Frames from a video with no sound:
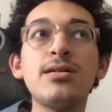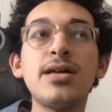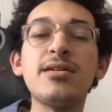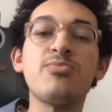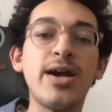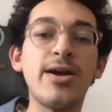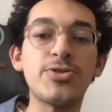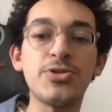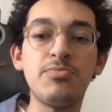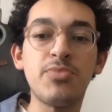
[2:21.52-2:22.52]
I think prior
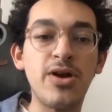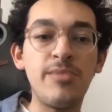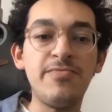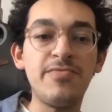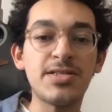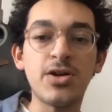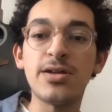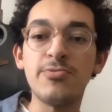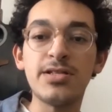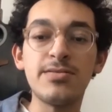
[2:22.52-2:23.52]
to the program even
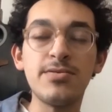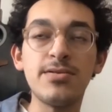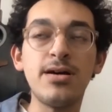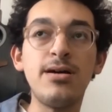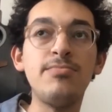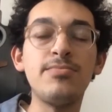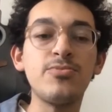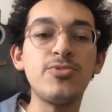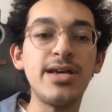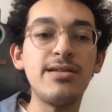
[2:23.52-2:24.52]
starting, we um,
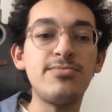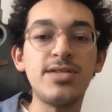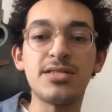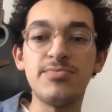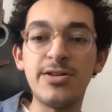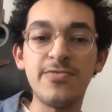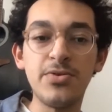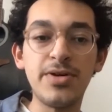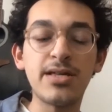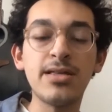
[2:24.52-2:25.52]
we had done some
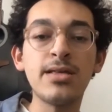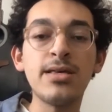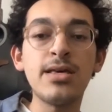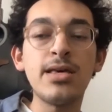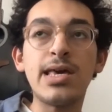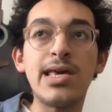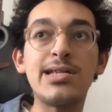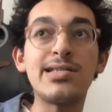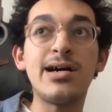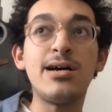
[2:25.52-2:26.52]
interviewing,
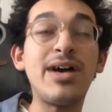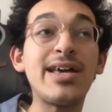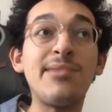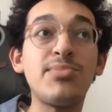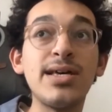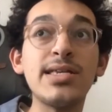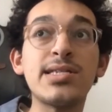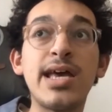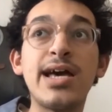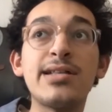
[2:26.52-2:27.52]
and um, I got
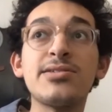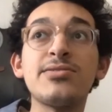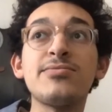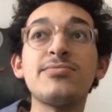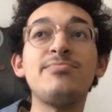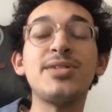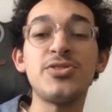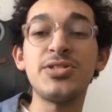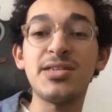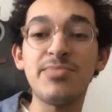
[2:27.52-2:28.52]
placed at
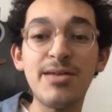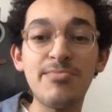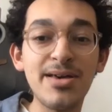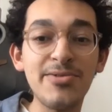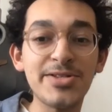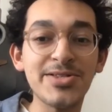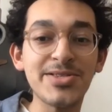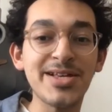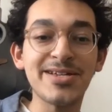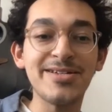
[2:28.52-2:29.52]
Patrizia Pepe, which
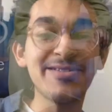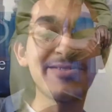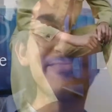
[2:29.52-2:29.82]
is like a